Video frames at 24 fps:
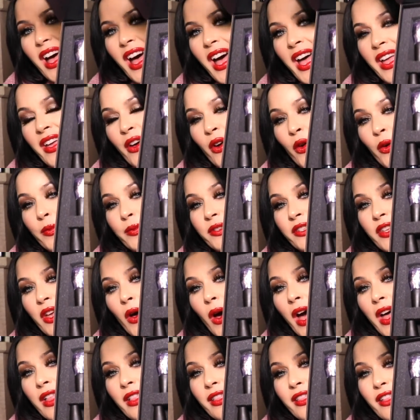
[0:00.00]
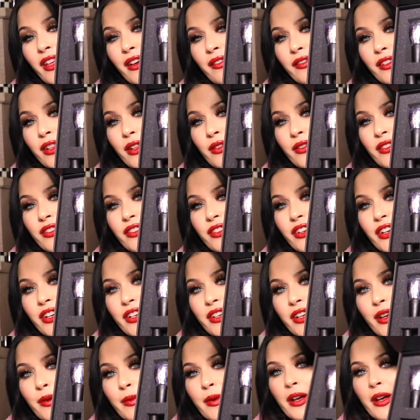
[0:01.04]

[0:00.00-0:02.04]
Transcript: I hope so. I love glow in the dark nail